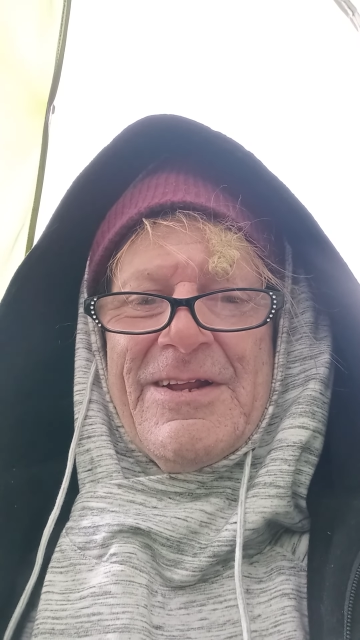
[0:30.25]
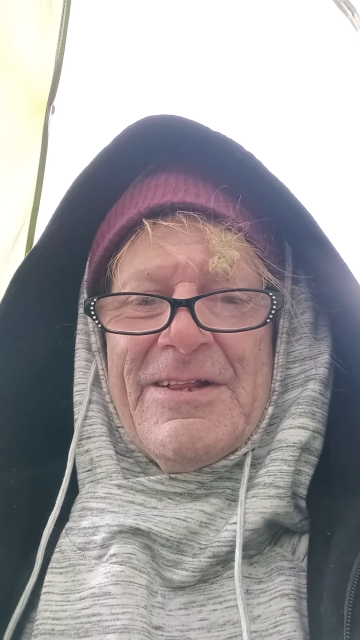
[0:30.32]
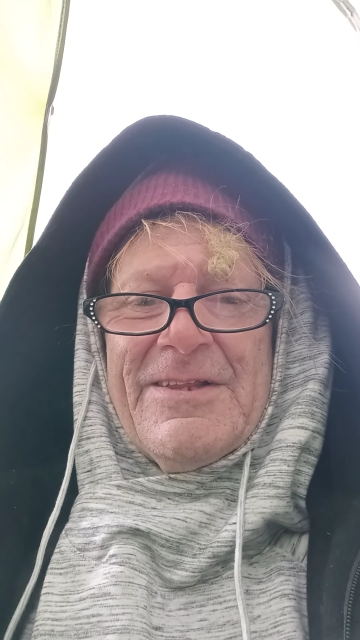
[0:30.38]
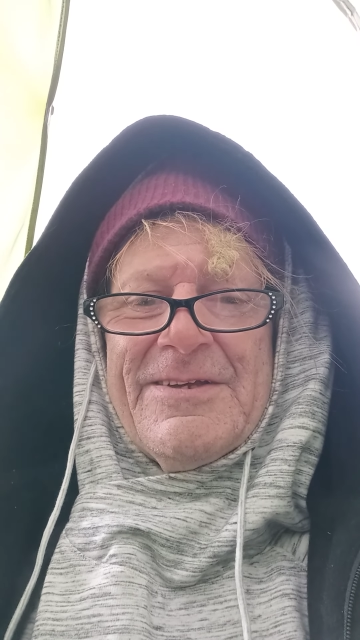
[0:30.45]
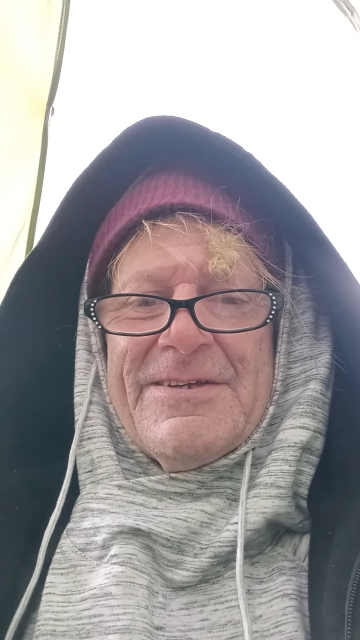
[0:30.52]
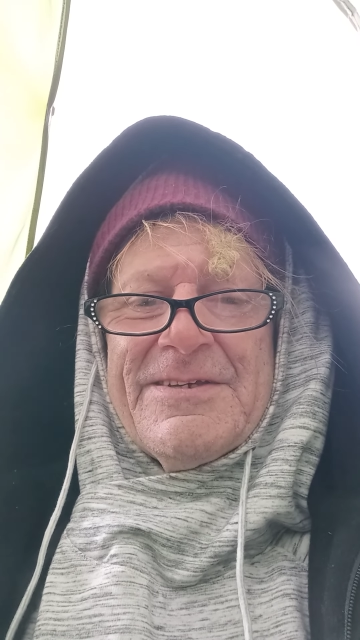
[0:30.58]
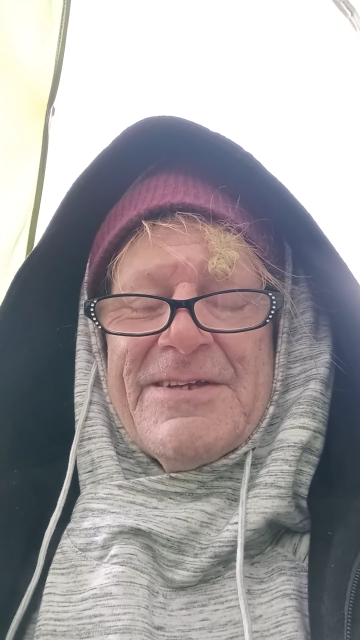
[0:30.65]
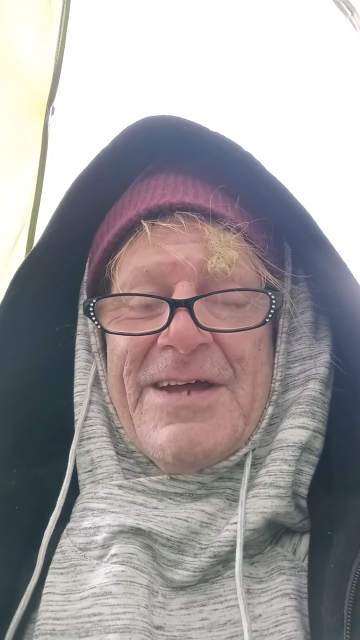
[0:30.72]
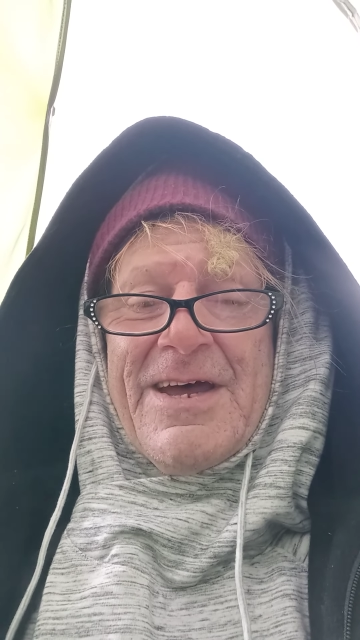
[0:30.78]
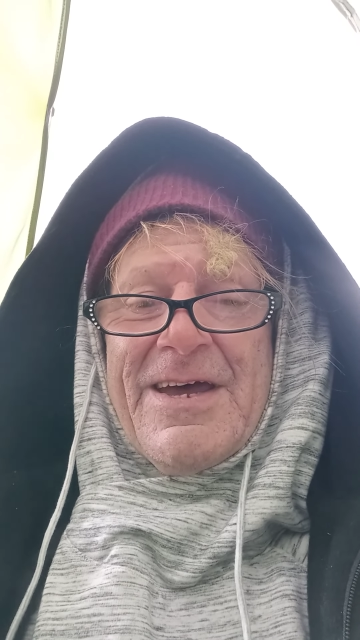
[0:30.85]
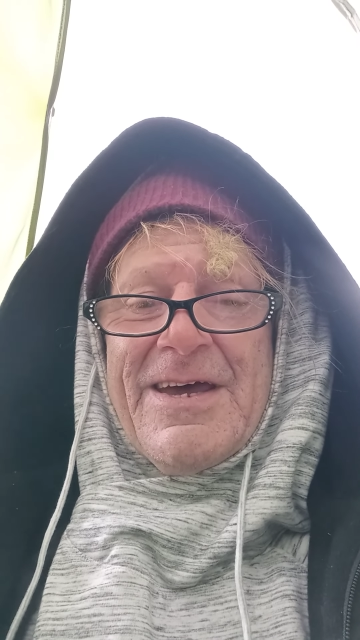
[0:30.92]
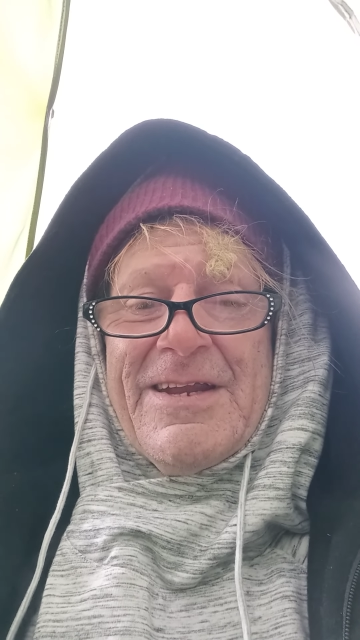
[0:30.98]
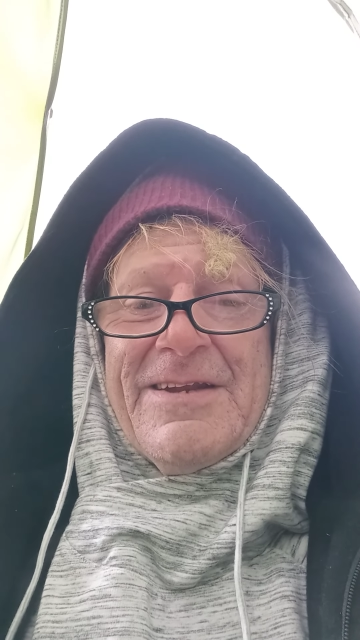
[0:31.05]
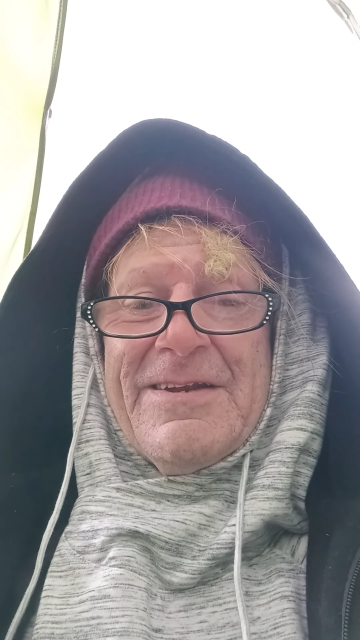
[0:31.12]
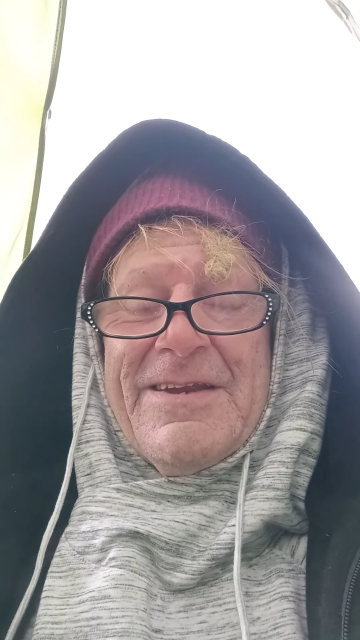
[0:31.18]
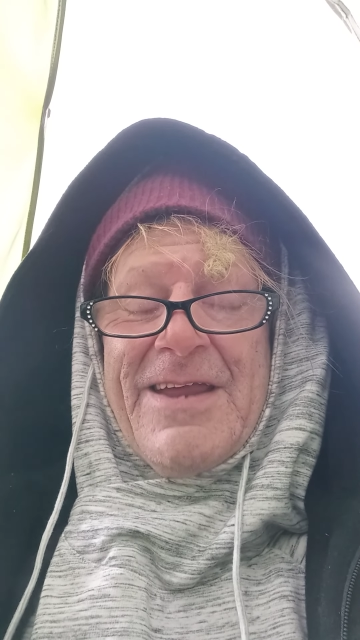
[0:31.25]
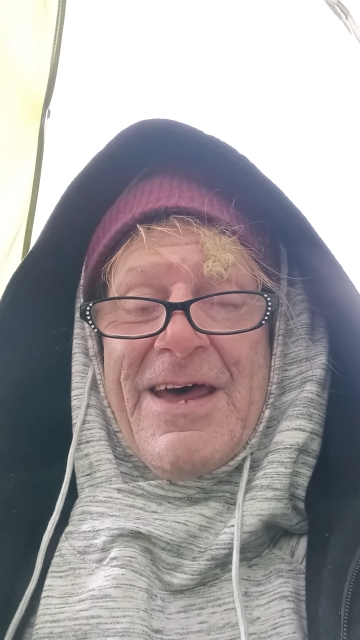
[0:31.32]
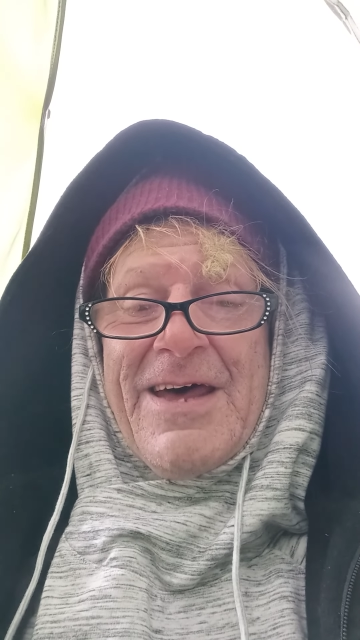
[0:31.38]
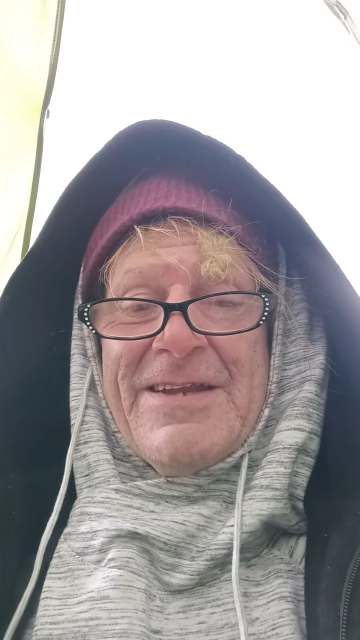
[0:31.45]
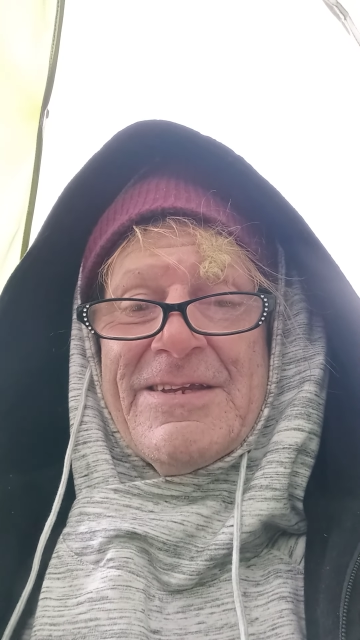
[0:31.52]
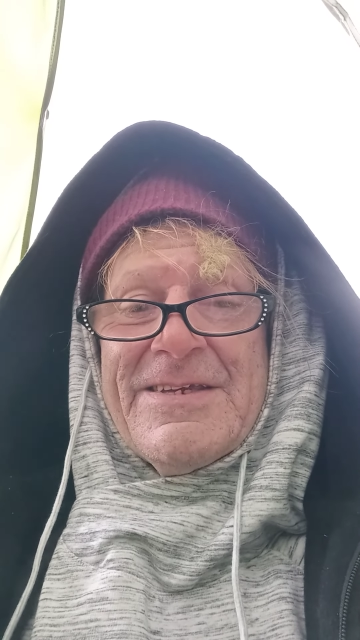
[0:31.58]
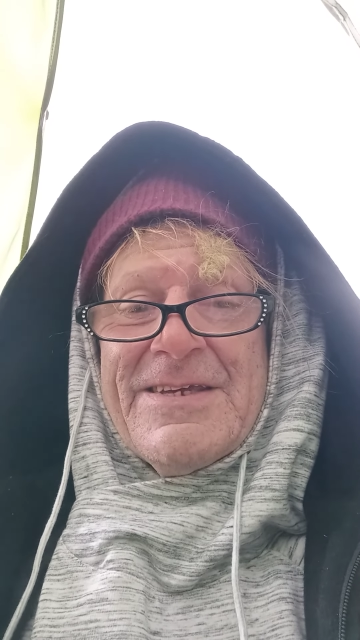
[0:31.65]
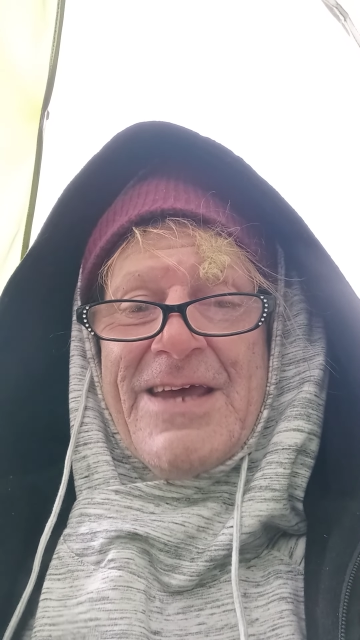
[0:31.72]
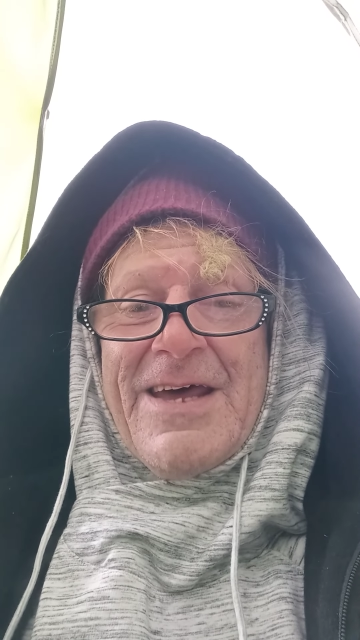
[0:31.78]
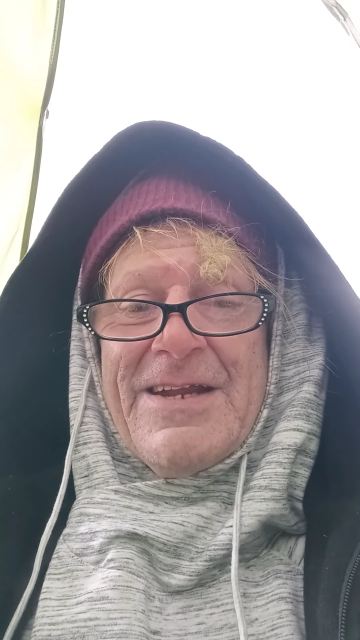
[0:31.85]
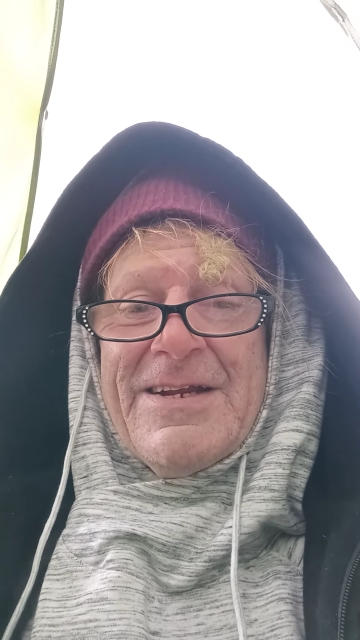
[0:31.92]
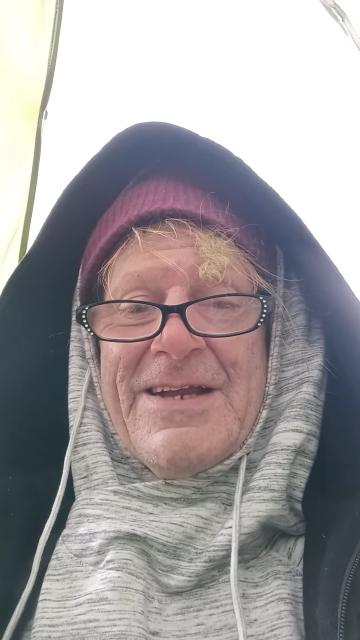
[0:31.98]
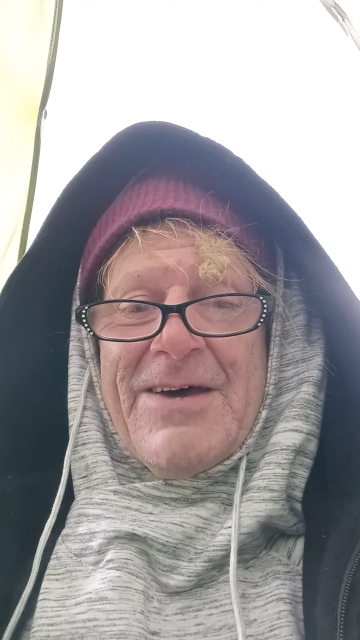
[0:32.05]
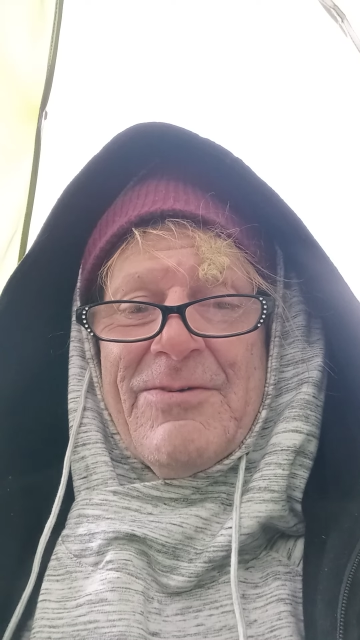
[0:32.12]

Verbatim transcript: At least I had I decided